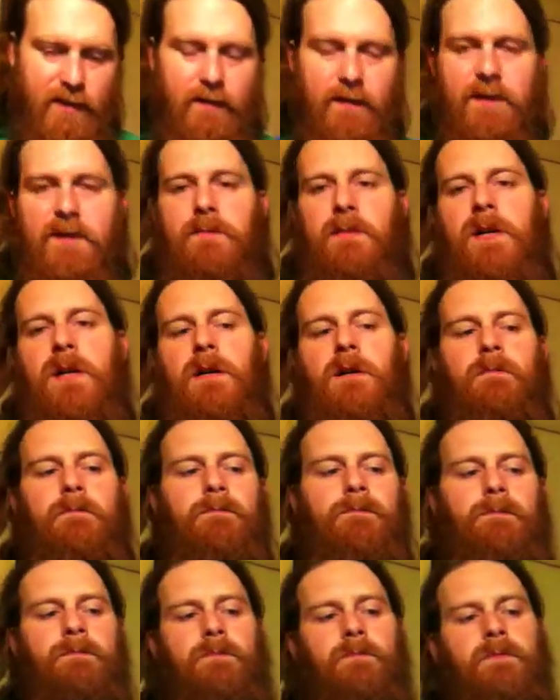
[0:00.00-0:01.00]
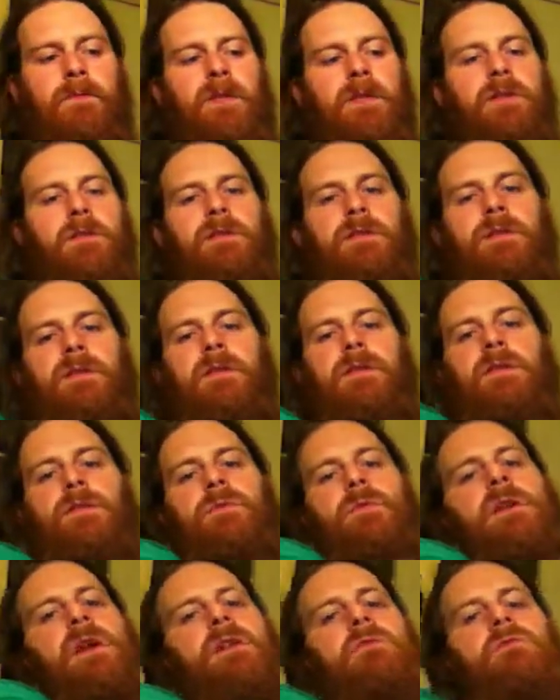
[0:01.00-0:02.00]
different smell. Let me just get
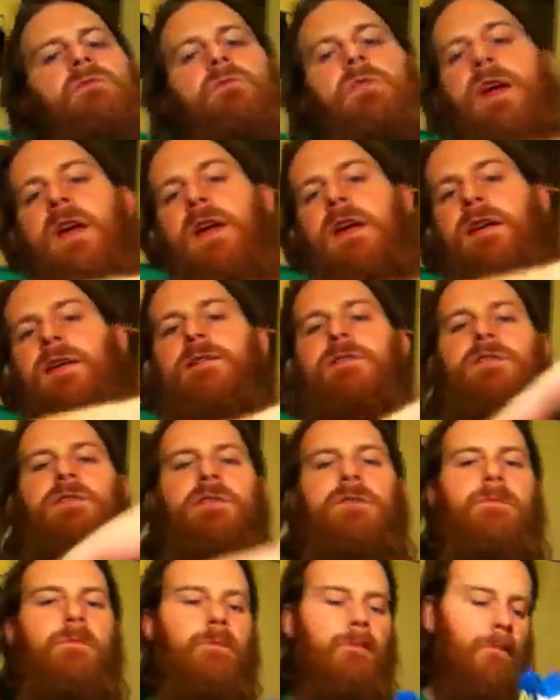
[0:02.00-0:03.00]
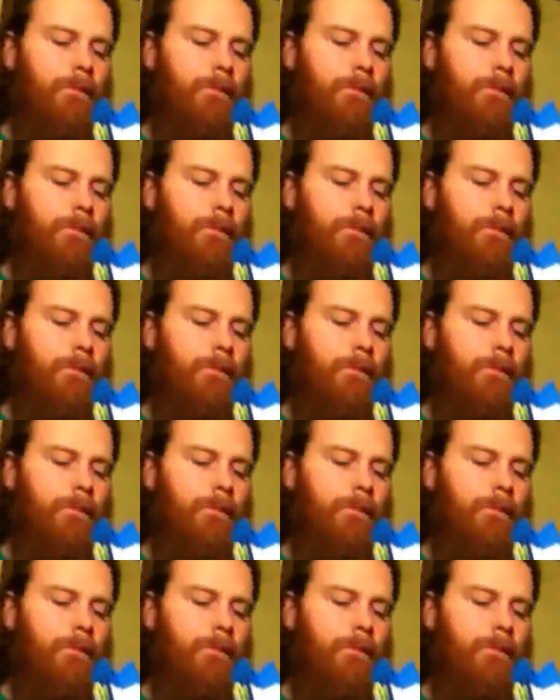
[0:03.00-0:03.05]
this one out of range.